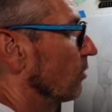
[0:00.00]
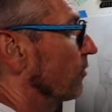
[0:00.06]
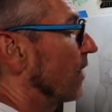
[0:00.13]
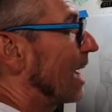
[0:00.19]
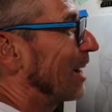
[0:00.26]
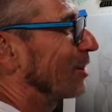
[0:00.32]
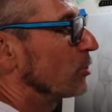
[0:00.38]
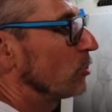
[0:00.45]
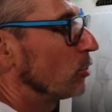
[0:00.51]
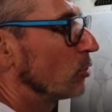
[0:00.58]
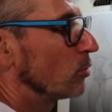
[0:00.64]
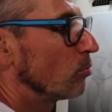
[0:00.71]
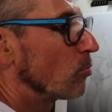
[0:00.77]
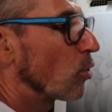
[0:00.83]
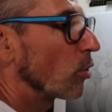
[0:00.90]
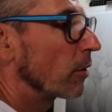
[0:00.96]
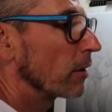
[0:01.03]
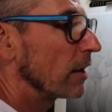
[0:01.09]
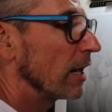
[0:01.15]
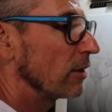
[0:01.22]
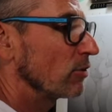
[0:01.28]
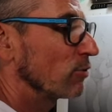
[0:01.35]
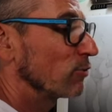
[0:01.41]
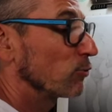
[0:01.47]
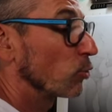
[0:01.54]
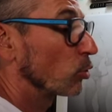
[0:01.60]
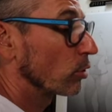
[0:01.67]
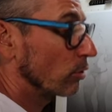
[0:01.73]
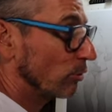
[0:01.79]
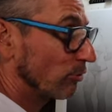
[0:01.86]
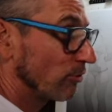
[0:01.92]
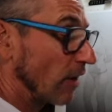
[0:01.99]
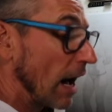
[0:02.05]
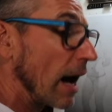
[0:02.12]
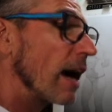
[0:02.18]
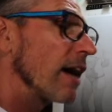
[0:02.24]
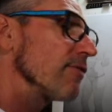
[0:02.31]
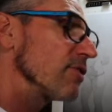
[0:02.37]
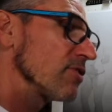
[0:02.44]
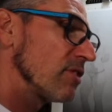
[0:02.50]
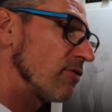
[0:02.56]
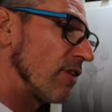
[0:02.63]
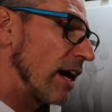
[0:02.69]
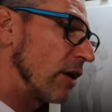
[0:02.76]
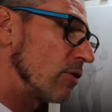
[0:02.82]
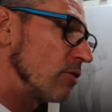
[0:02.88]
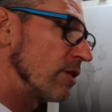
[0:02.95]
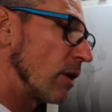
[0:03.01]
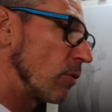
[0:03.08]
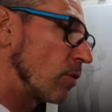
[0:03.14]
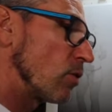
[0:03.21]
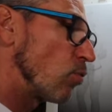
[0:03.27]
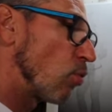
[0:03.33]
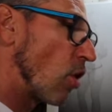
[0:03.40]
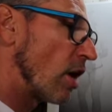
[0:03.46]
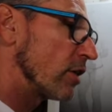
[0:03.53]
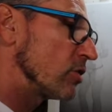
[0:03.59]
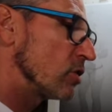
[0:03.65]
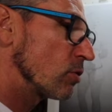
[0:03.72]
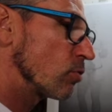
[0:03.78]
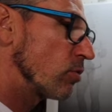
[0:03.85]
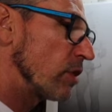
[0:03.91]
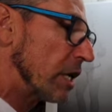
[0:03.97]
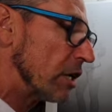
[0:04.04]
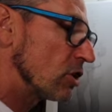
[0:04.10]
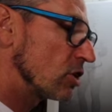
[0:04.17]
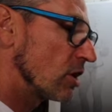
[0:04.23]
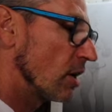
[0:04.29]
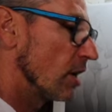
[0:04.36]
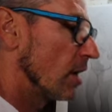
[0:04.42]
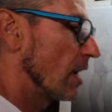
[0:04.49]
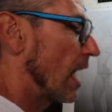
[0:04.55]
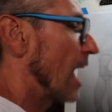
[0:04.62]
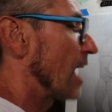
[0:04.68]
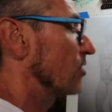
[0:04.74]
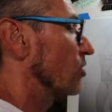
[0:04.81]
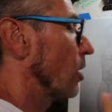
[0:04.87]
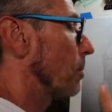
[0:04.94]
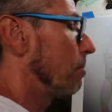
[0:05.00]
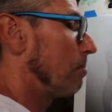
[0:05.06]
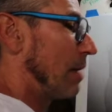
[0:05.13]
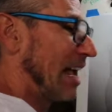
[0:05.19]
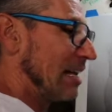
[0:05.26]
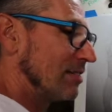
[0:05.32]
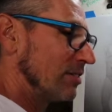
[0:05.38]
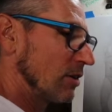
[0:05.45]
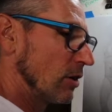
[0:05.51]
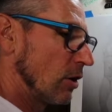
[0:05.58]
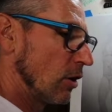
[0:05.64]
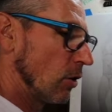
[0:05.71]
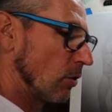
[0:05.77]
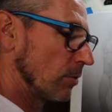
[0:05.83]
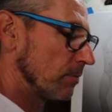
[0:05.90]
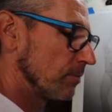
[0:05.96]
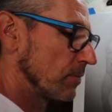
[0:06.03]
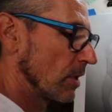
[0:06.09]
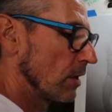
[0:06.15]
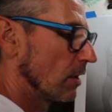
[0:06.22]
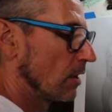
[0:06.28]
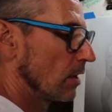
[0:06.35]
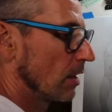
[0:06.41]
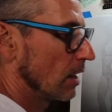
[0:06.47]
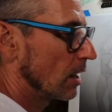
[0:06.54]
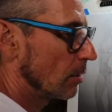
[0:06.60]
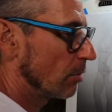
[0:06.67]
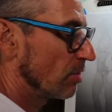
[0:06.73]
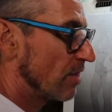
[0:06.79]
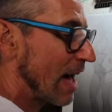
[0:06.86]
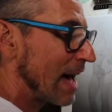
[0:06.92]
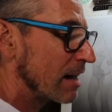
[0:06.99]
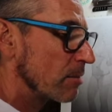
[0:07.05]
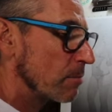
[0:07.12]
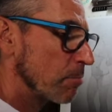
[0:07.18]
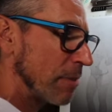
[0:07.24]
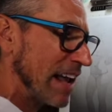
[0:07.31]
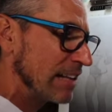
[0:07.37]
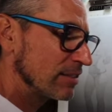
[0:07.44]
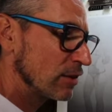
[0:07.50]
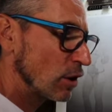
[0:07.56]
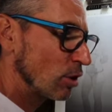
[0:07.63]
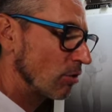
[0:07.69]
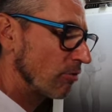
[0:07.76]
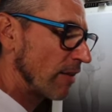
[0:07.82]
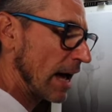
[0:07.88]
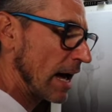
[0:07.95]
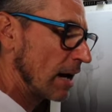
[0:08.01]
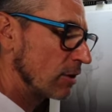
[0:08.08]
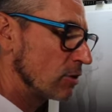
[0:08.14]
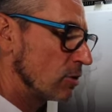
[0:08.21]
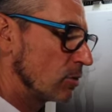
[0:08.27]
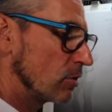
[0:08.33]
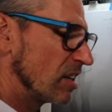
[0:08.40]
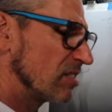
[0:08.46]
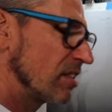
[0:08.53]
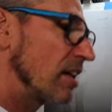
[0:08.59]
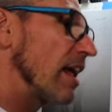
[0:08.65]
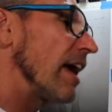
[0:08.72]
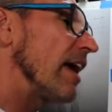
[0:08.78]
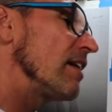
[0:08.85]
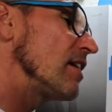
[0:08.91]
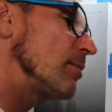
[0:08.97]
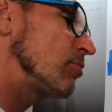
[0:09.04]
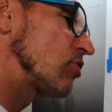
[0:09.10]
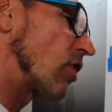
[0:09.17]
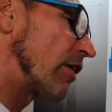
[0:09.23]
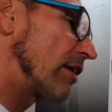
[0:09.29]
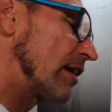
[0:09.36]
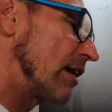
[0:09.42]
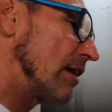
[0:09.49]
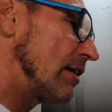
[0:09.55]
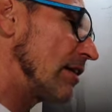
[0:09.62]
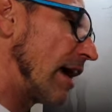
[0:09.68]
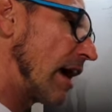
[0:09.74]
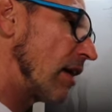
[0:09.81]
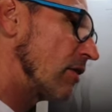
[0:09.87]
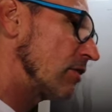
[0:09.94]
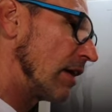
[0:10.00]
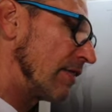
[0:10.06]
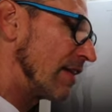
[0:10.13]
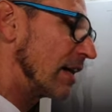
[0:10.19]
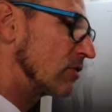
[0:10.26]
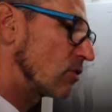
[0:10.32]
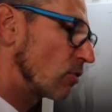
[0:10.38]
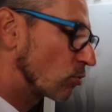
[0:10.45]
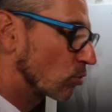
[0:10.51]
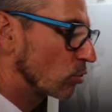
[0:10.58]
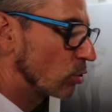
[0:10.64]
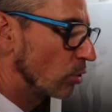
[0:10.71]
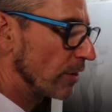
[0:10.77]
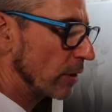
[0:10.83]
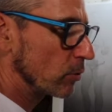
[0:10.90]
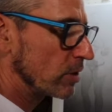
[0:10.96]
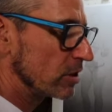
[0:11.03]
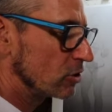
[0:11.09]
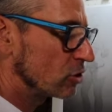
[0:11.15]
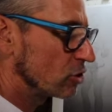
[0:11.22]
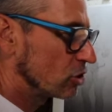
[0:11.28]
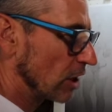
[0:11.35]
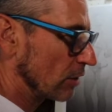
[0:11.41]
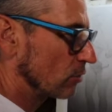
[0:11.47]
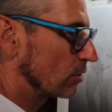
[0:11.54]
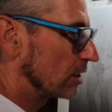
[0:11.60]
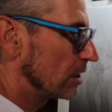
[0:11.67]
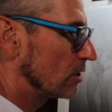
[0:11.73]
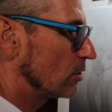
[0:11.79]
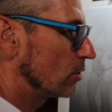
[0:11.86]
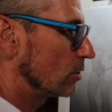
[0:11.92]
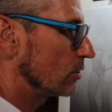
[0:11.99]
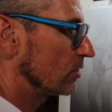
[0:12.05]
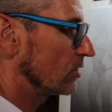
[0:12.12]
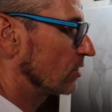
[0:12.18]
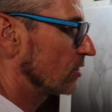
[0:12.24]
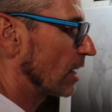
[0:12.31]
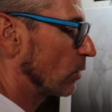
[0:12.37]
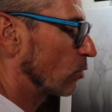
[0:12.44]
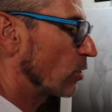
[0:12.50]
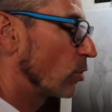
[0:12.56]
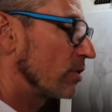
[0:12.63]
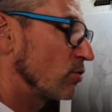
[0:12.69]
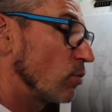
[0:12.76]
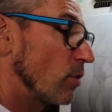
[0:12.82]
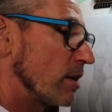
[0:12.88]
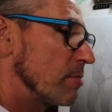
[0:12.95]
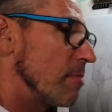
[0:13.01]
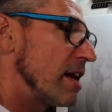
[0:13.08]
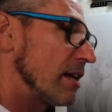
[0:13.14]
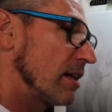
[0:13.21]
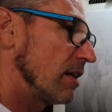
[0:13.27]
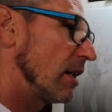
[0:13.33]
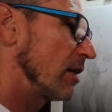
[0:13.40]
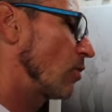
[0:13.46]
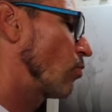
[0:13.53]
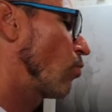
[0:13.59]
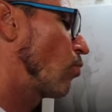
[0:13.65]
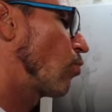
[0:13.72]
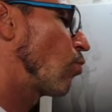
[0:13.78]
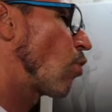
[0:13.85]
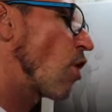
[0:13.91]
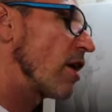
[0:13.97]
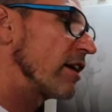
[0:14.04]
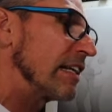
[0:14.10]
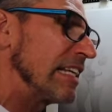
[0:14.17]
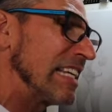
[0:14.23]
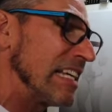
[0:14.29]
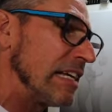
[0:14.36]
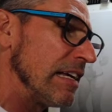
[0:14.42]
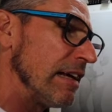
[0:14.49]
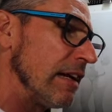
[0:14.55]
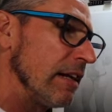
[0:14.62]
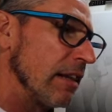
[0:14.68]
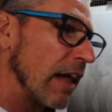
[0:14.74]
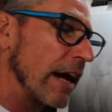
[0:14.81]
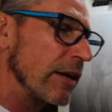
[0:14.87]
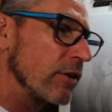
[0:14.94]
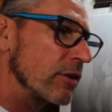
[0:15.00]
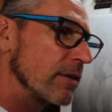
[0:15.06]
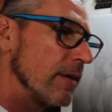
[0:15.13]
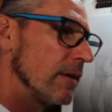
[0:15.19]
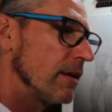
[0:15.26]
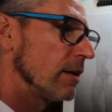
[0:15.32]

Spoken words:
value more or less 4 or 5 is the value that we want to reach as our base coat. That base coat value is going to end up darkening down, and that's a rule that we generally use, is that we always want to make it like 1 key lighter.